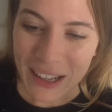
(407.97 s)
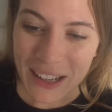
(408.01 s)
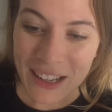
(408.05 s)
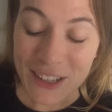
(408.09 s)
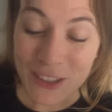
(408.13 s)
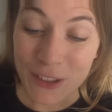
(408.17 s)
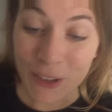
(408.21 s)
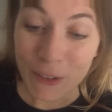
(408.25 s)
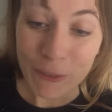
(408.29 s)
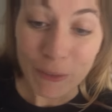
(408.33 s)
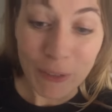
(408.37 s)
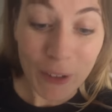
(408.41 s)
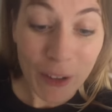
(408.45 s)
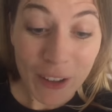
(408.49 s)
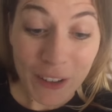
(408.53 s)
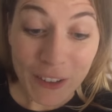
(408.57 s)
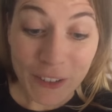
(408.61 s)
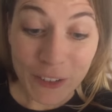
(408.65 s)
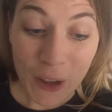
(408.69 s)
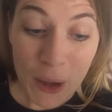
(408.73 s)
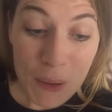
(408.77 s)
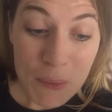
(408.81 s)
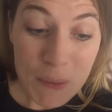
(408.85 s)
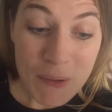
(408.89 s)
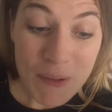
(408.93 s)
and it's the first
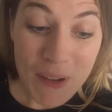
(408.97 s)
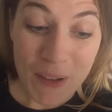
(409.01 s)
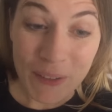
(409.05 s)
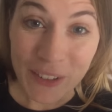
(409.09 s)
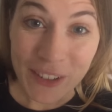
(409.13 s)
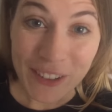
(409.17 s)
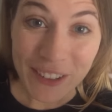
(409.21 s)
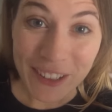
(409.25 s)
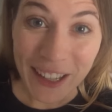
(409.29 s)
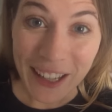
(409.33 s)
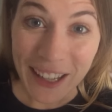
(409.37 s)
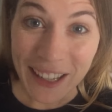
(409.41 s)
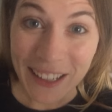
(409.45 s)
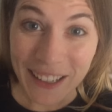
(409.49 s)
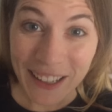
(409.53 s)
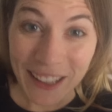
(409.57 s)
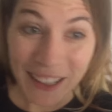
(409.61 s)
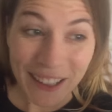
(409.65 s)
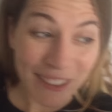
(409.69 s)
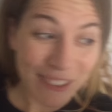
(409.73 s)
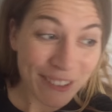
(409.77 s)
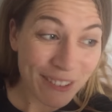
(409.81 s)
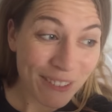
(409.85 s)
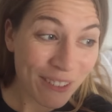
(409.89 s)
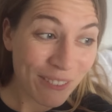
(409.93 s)
time I've ever stayed
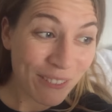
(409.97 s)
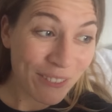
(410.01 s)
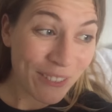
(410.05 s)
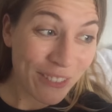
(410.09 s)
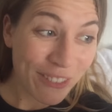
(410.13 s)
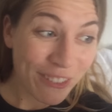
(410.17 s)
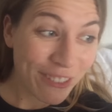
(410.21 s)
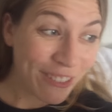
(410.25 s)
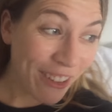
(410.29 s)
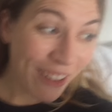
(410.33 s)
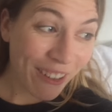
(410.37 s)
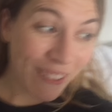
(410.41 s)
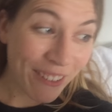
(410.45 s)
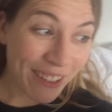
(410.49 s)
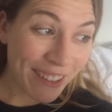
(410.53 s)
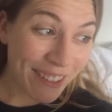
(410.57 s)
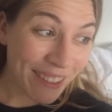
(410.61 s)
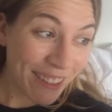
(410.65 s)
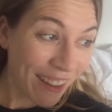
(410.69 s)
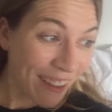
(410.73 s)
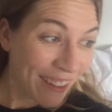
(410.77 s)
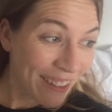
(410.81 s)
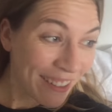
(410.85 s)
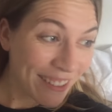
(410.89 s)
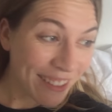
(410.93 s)
here, so I'm so
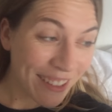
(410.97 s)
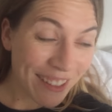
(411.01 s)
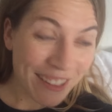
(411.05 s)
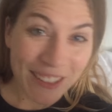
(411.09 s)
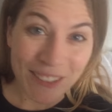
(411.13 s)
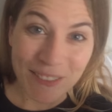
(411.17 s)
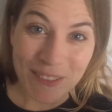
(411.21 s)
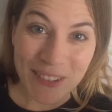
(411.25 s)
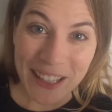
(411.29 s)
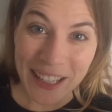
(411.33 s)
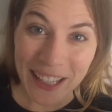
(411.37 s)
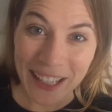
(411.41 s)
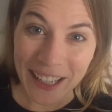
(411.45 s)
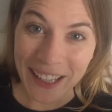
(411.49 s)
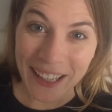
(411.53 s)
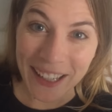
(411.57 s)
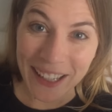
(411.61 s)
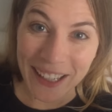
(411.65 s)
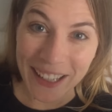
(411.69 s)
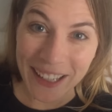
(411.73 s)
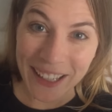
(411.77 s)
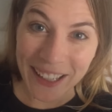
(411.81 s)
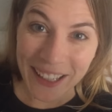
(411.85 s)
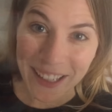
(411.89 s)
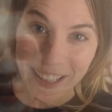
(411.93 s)
excited to be here.